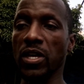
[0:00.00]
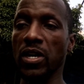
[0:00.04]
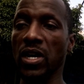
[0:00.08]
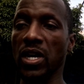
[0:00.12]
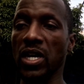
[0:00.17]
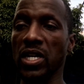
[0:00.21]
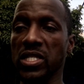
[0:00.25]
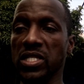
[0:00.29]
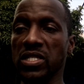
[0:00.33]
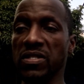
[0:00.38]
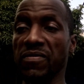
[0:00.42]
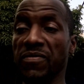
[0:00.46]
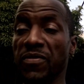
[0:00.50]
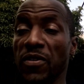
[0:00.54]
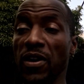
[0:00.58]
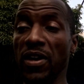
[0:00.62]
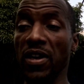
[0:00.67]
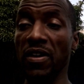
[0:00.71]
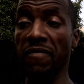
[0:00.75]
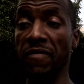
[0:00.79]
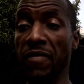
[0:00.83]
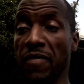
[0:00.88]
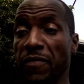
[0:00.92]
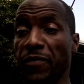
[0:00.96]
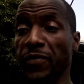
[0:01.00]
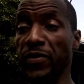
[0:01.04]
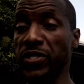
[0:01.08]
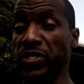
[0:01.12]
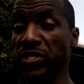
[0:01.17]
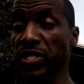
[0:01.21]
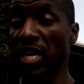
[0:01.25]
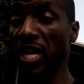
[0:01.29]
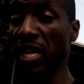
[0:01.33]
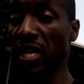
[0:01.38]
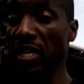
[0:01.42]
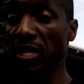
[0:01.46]
Because for every
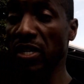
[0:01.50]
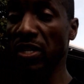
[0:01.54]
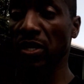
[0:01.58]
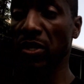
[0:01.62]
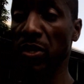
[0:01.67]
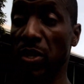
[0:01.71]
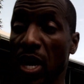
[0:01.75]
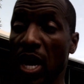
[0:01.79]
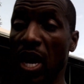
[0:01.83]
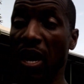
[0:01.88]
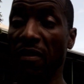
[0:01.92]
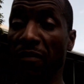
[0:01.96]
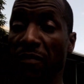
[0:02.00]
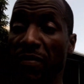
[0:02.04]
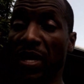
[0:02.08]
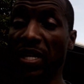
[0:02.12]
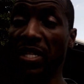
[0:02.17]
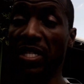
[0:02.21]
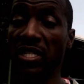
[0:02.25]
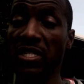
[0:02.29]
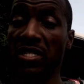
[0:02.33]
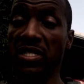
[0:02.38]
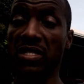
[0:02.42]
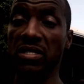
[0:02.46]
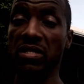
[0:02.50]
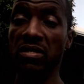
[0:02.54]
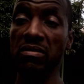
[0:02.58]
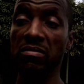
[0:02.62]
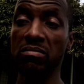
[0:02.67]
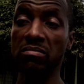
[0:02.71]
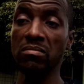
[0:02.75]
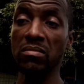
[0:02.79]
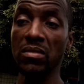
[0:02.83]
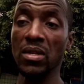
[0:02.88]
fish that you have that is,